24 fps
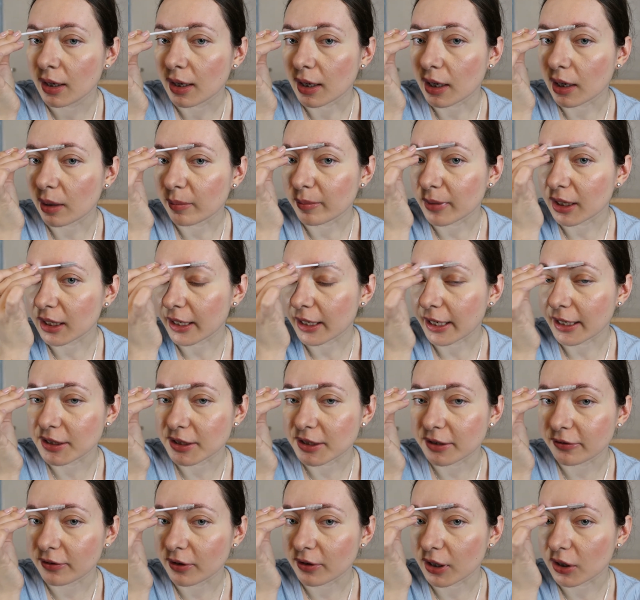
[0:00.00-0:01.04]
I mean, I
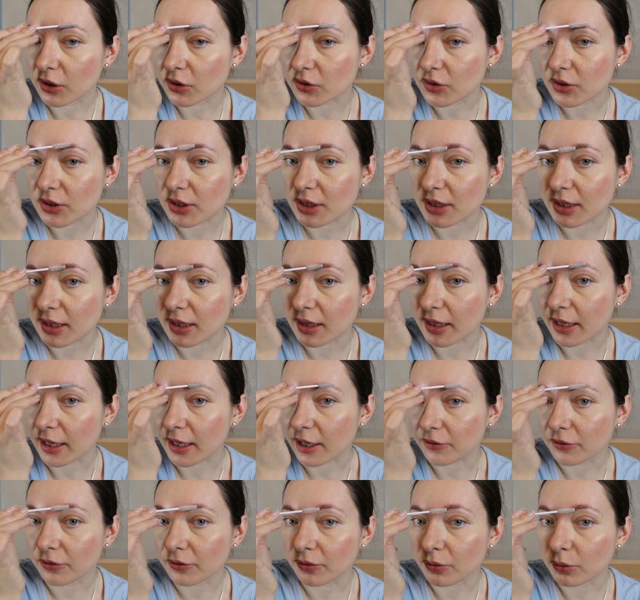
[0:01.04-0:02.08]
definitely could see they
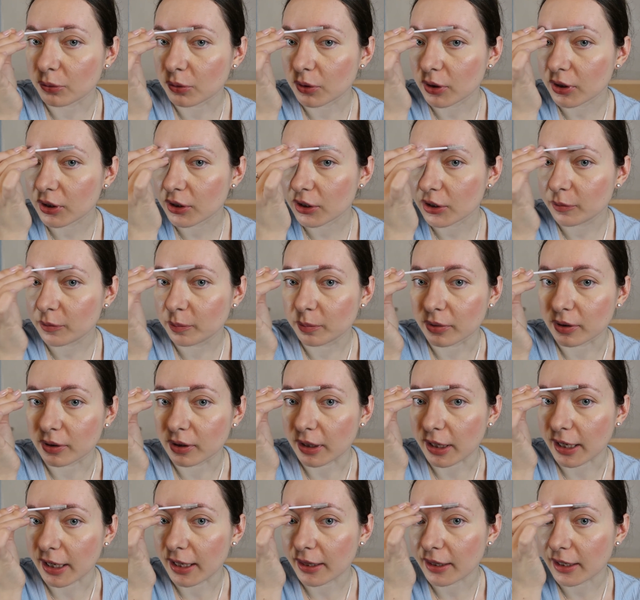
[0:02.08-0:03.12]
are fuller,
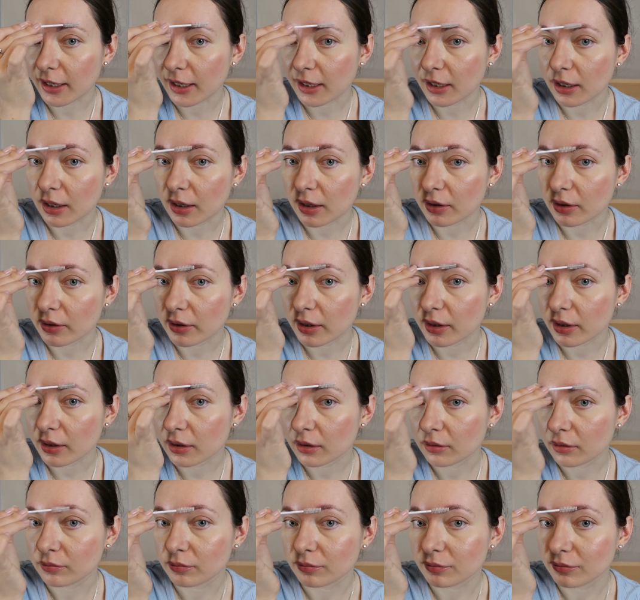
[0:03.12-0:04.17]
but are they Cara?